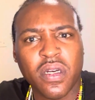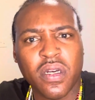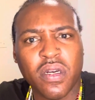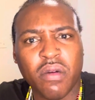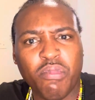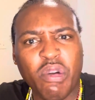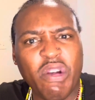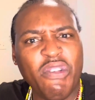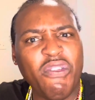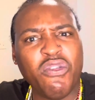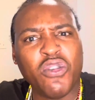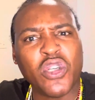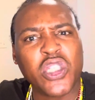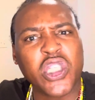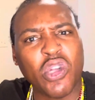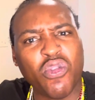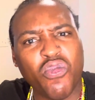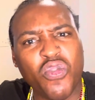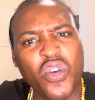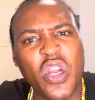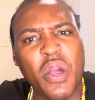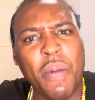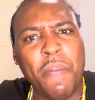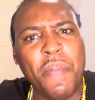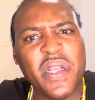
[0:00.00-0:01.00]
but if it was a
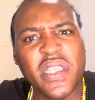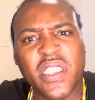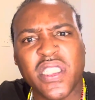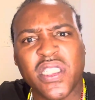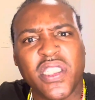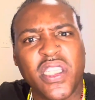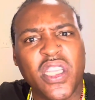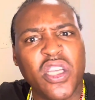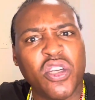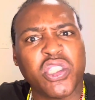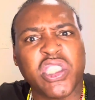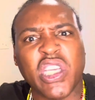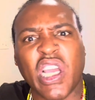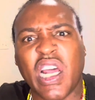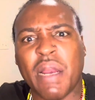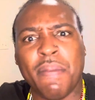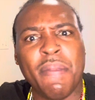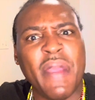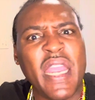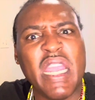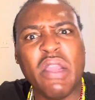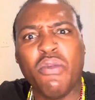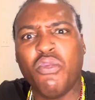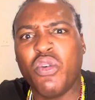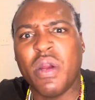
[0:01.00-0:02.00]
real business deal,
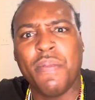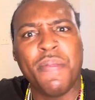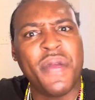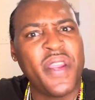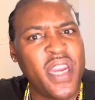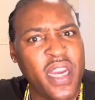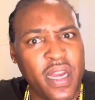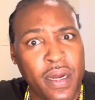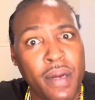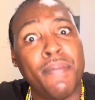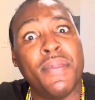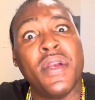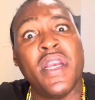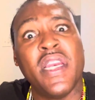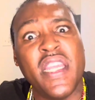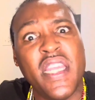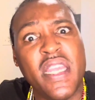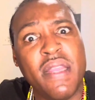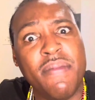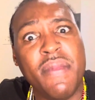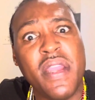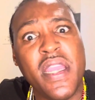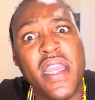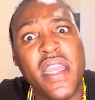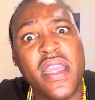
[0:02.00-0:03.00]
Charlemagne would have been in it,
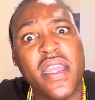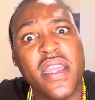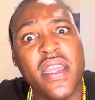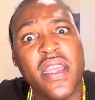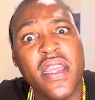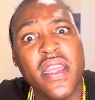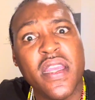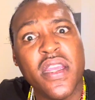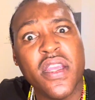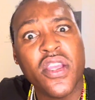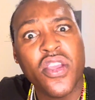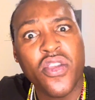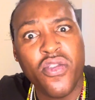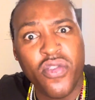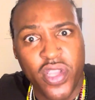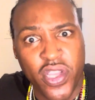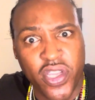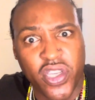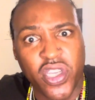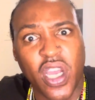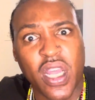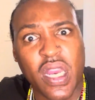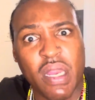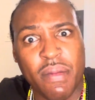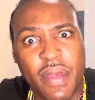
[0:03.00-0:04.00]
believe me. You see
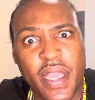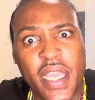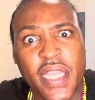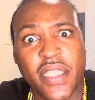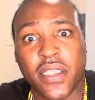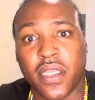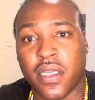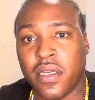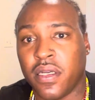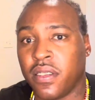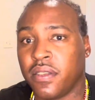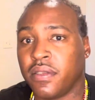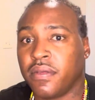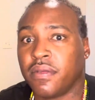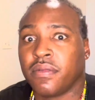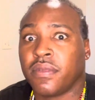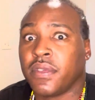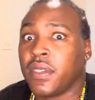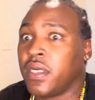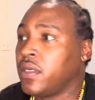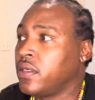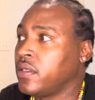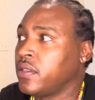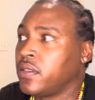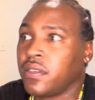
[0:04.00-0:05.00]
Charlemagne say,
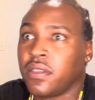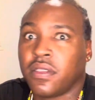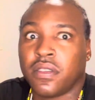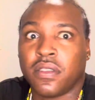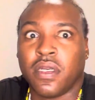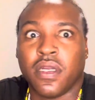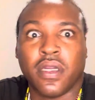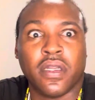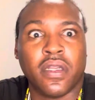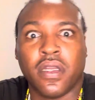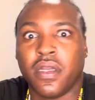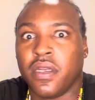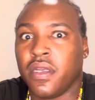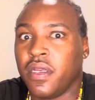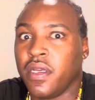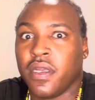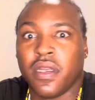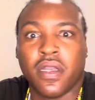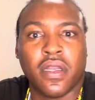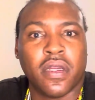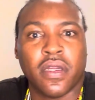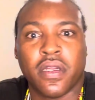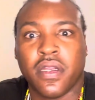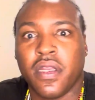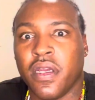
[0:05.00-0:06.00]

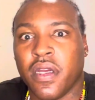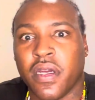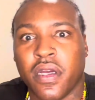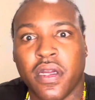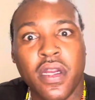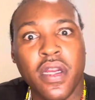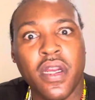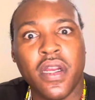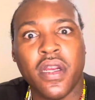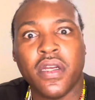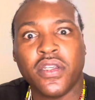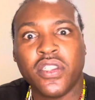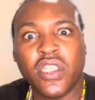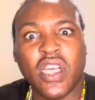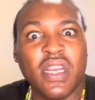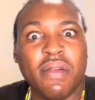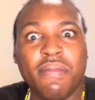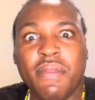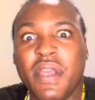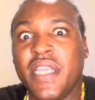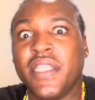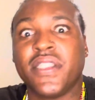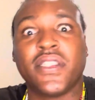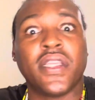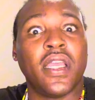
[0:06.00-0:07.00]
yeah.
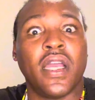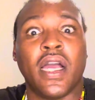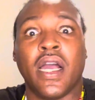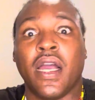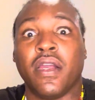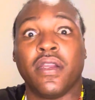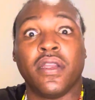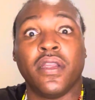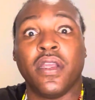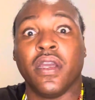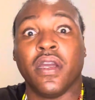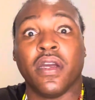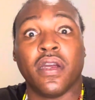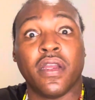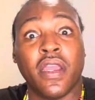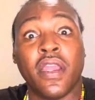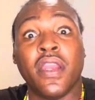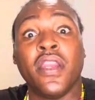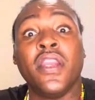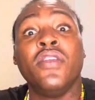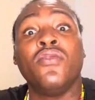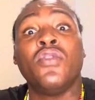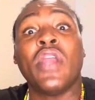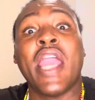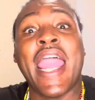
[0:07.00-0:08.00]
Charlemagne said, yeah, and
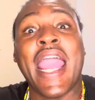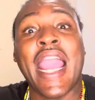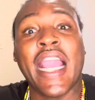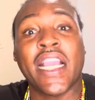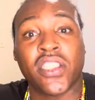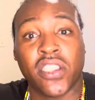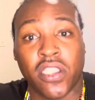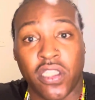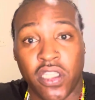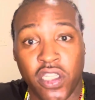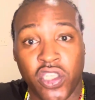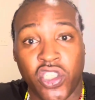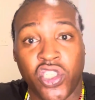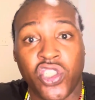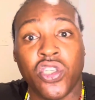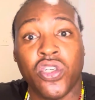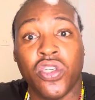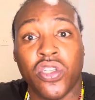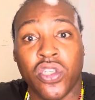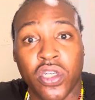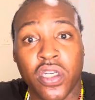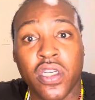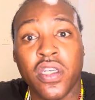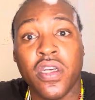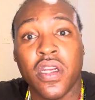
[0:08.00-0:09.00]
he actually
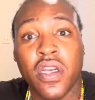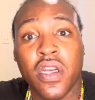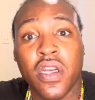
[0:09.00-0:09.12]
should,